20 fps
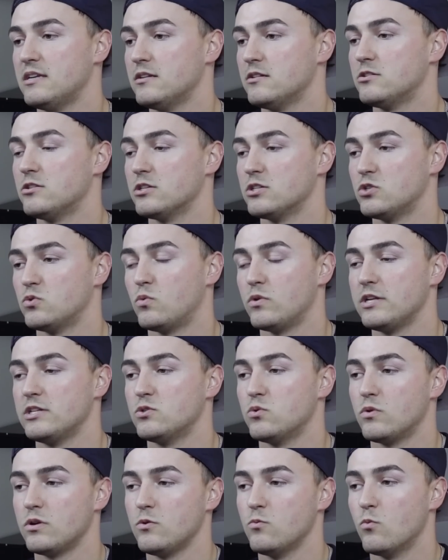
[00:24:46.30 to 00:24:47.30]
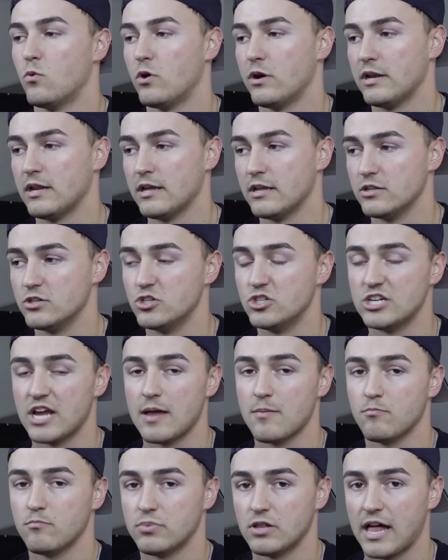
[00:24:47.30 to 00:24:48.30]
to 2021
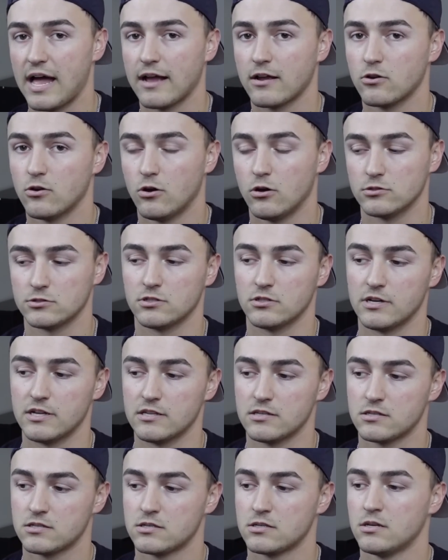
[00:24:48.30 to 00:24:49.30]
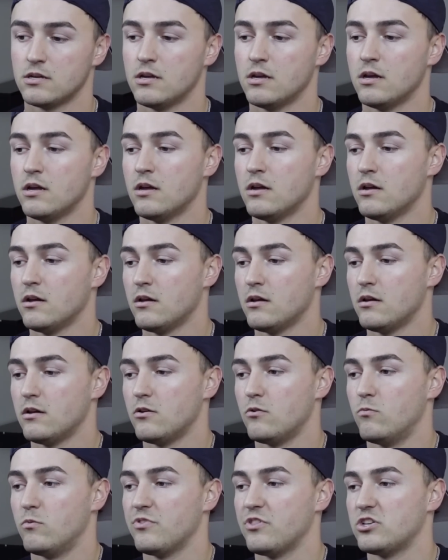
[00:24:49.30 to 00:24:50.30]
jet black alternates.
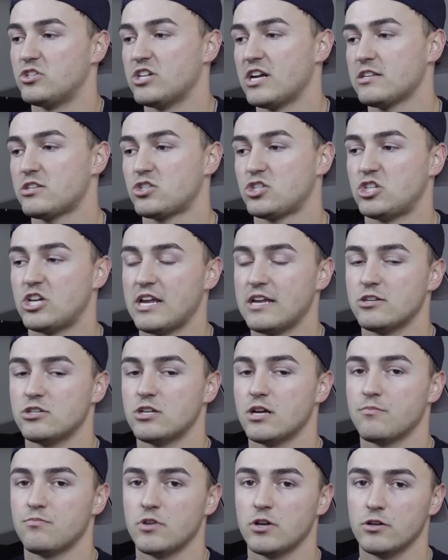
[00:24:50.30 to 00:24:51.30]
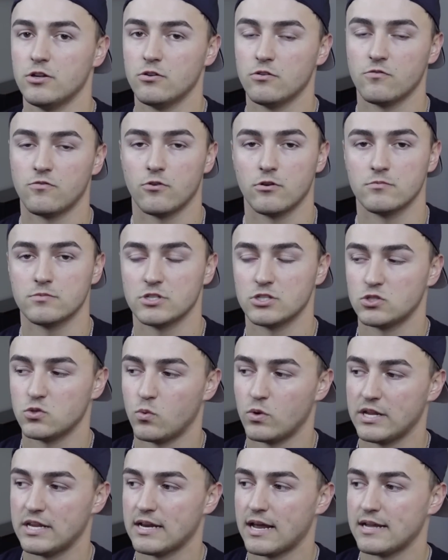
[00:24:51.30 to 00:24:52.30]
When the Jets changed up their uniforms in
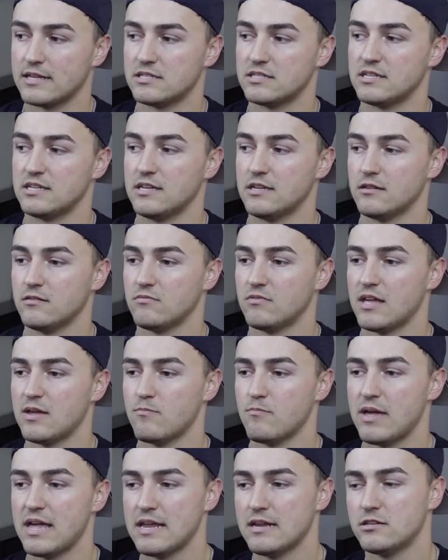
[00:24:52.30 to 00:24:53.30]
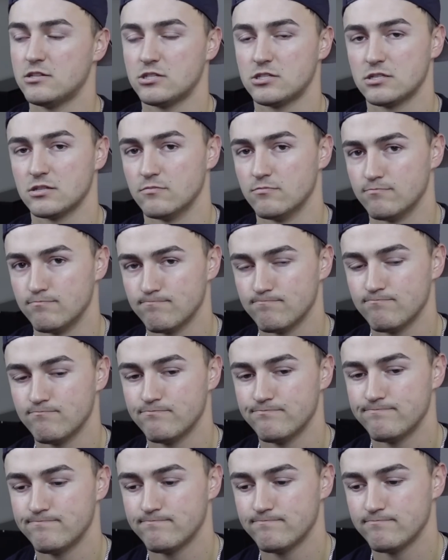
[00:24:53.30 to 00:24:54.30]
2019, they made some
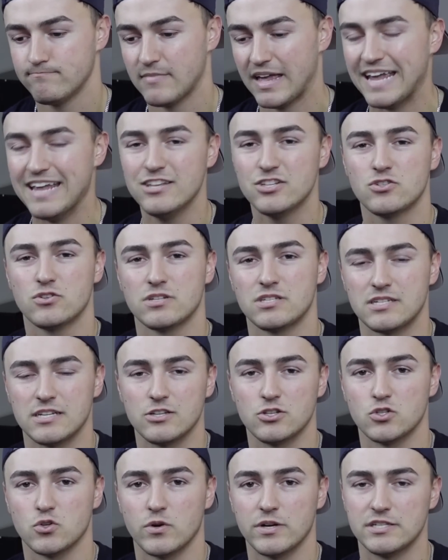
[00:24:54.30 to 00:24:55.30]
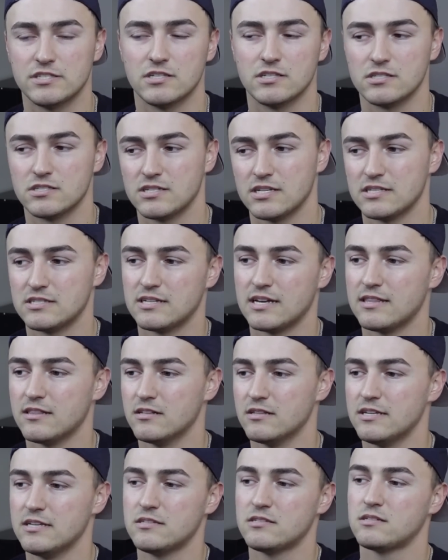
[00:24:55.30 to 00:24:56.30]
interesting choices, to say the
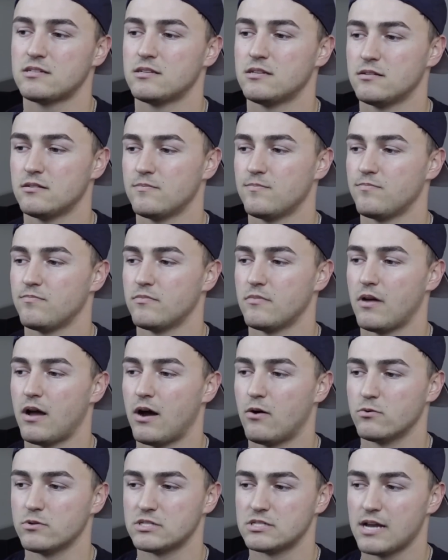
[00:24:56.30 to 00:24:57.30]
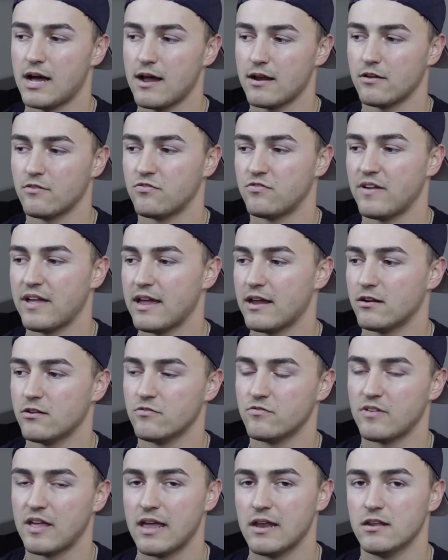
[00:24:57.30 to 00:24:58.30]
least. I was not a fan
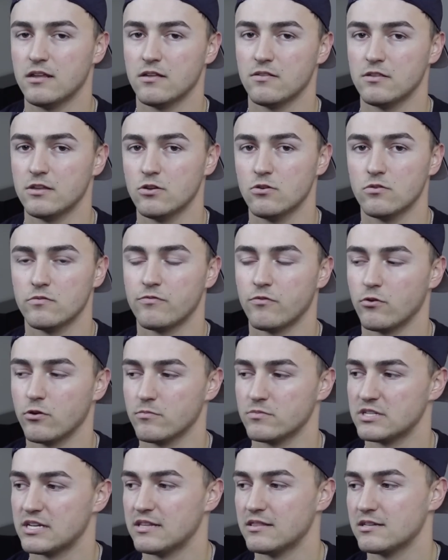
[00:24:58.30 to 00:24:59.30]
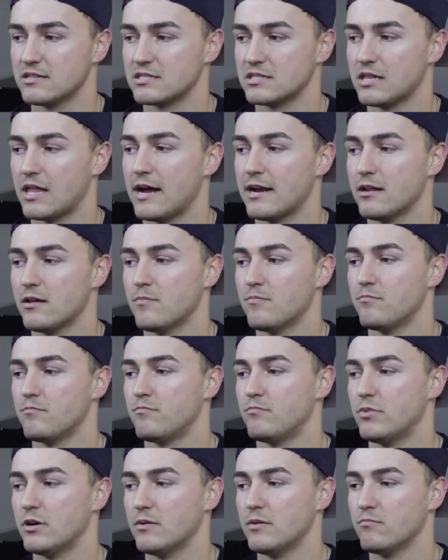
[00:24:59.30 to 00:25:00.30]
of any of the uniforms in this lineup,
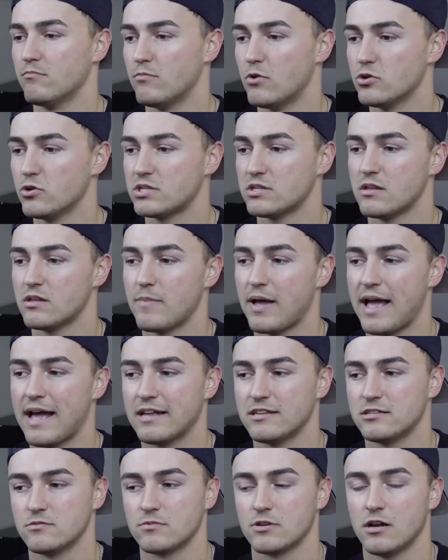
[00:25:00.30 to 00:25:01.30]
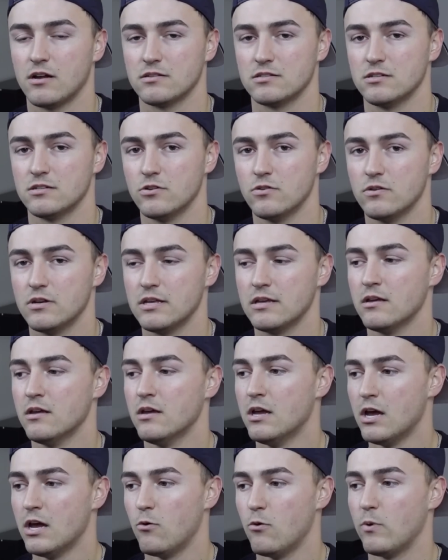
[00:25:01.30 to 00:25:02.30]
but most of them had some continuity
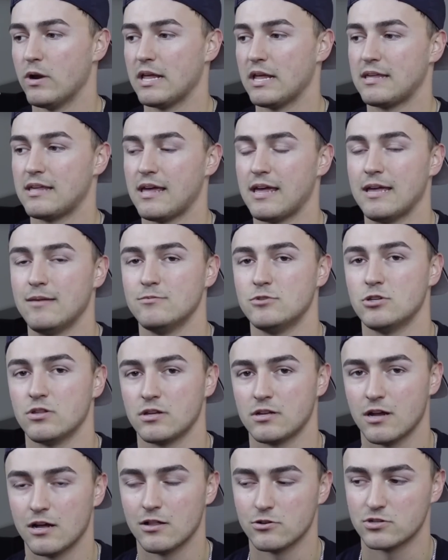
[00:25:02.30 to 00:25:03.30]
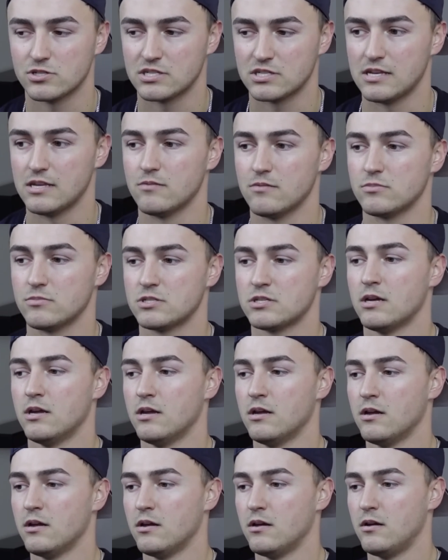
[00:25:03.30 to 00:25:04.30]
when it came to the color schemes.
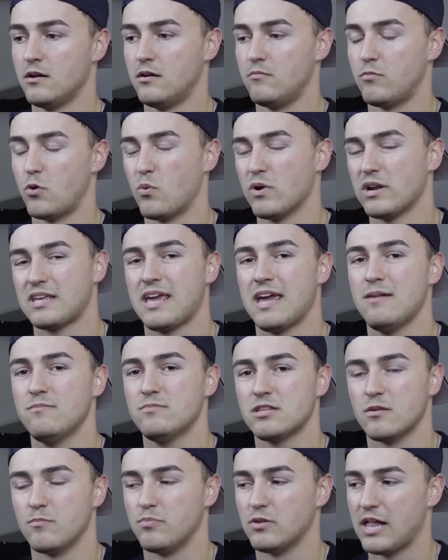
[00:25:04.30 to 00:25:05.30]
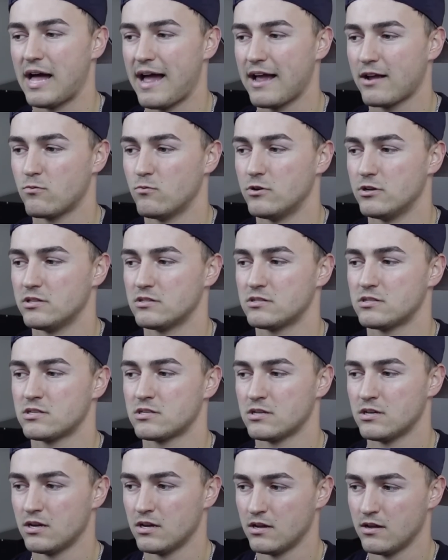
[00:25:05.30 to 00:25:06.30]
But when it came to the black ones,
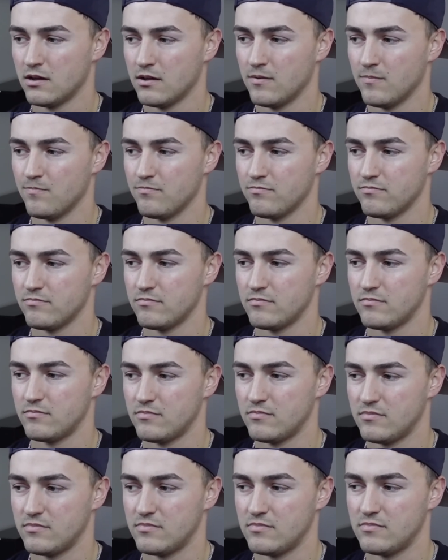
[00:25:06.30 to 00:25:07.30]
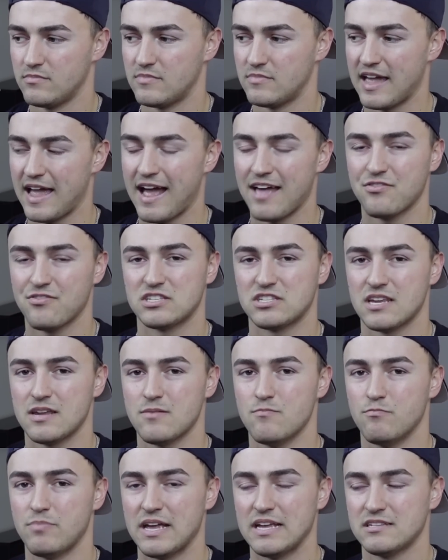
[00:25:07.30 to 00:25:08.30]
they had the same
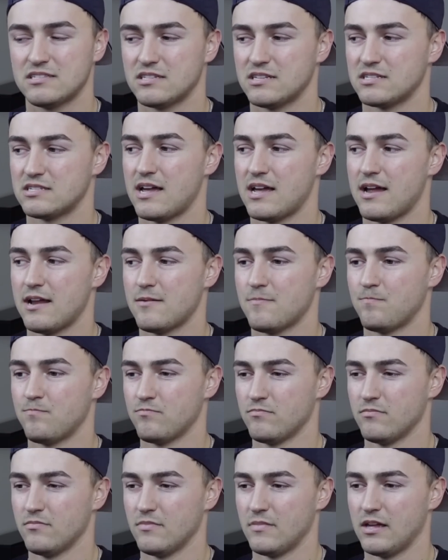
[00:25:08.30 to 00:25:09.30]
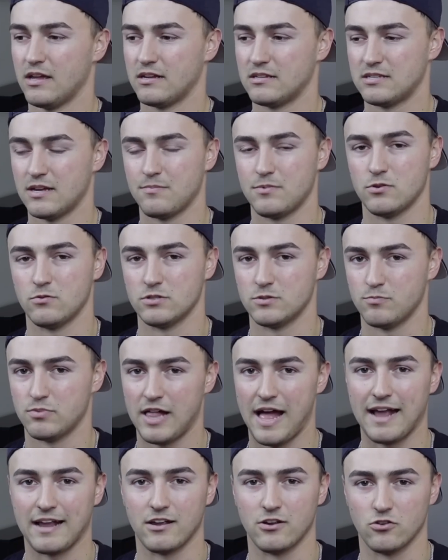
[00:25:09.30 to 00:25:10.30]
base design, except it was
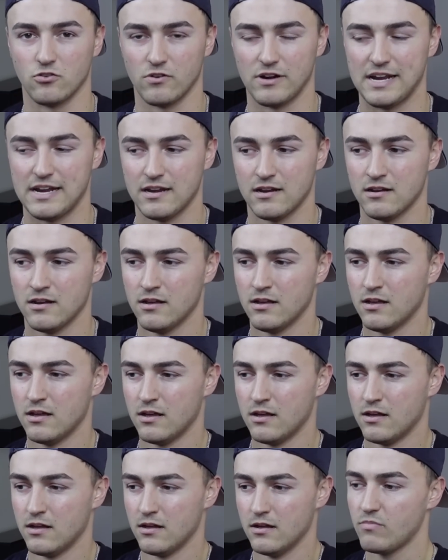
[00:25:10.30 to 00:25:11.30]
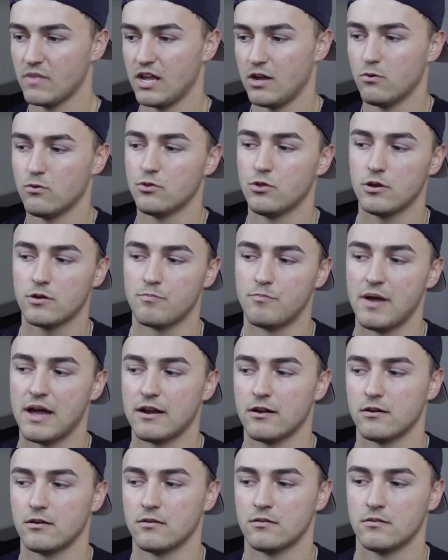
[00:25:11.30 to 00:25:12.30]
black and green. It would look
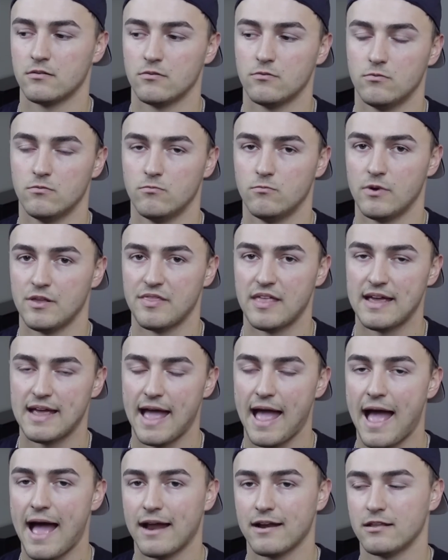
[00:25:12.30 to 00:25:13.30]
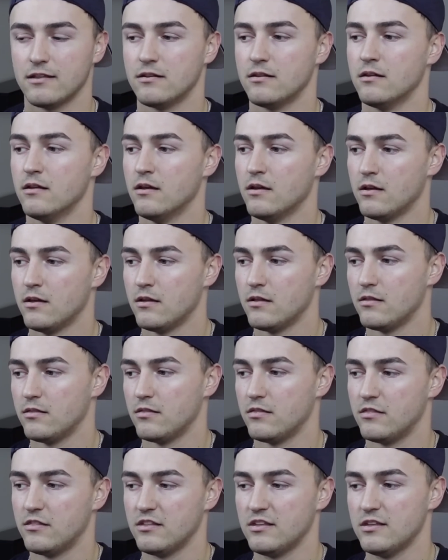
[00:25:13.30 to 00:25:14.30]
better when they added
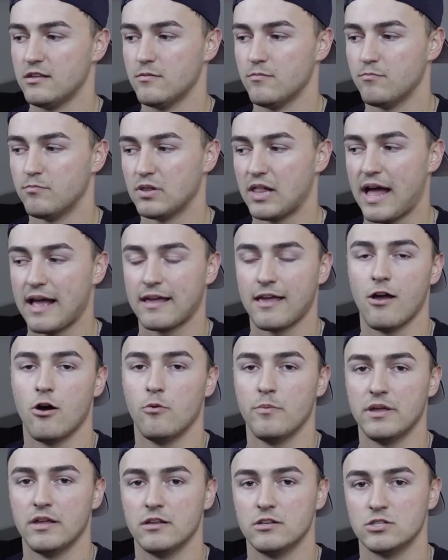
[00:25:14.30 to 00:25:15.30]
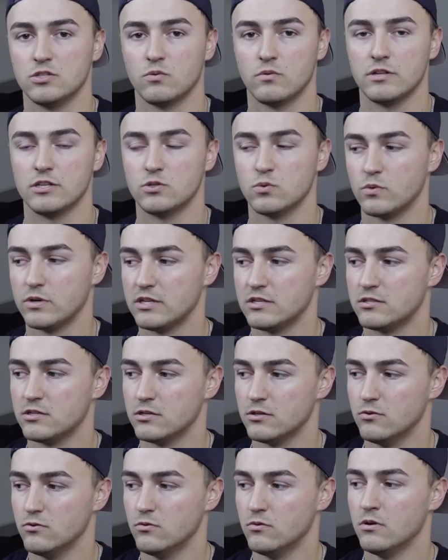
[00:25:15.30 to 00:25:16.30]
the black helmet in
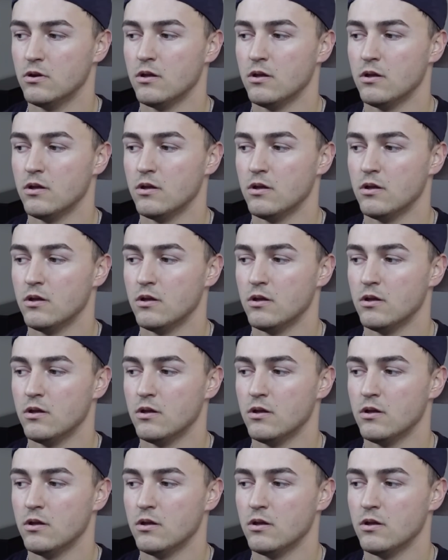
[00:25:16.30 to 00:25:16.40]
2022,